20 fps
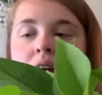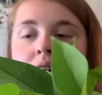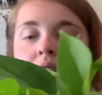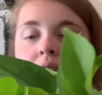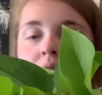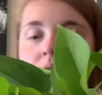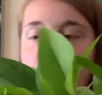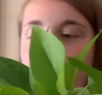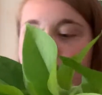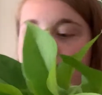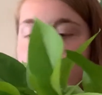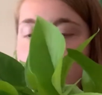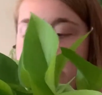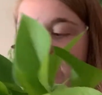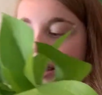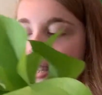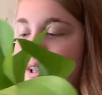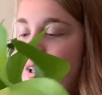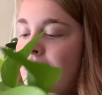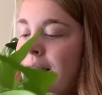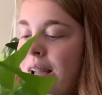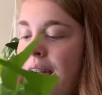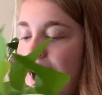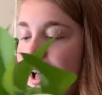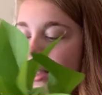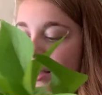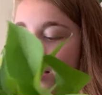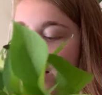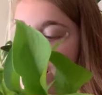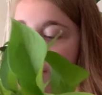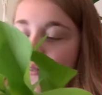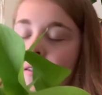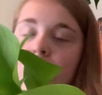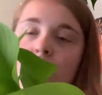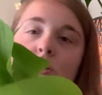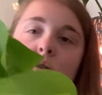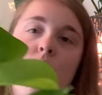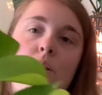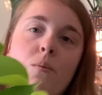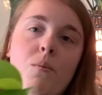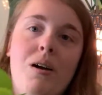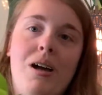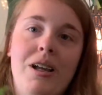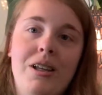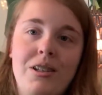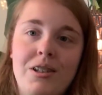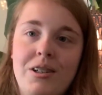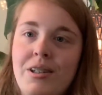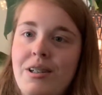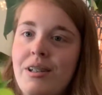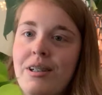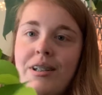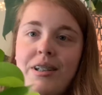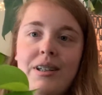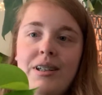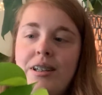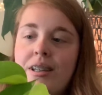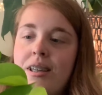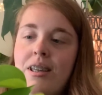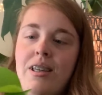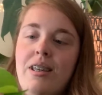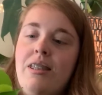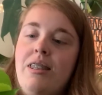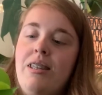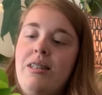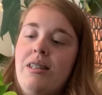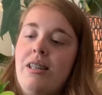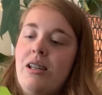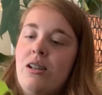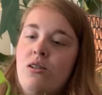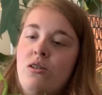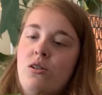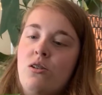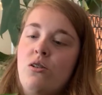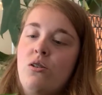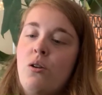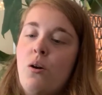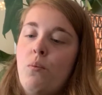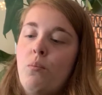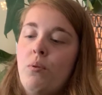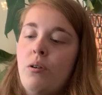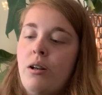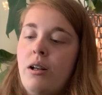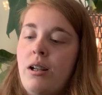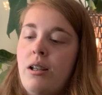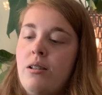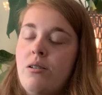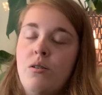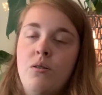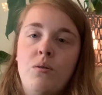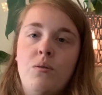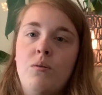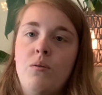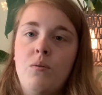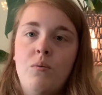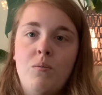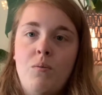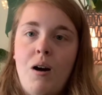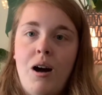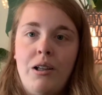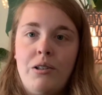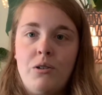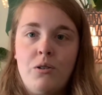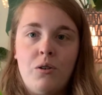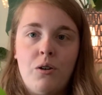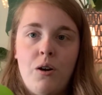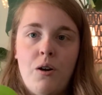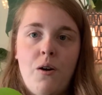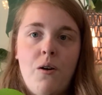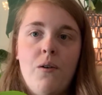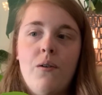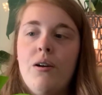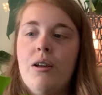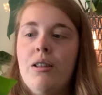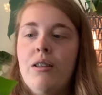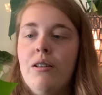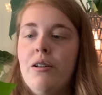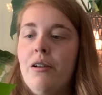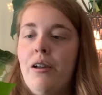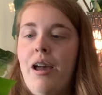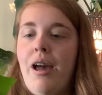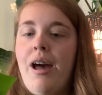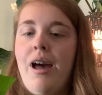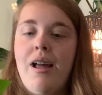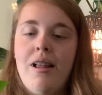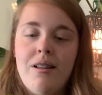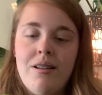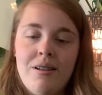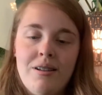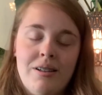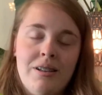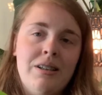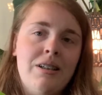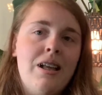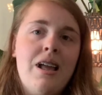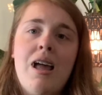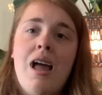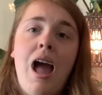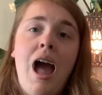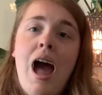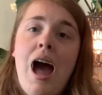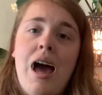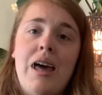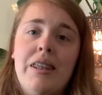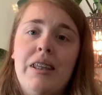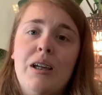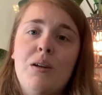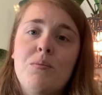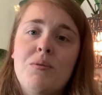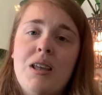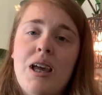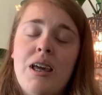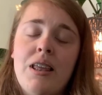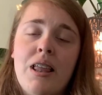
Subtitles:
I love it. I love it so much. This thing is just so pretty to watch grow and look at. I think I'm saying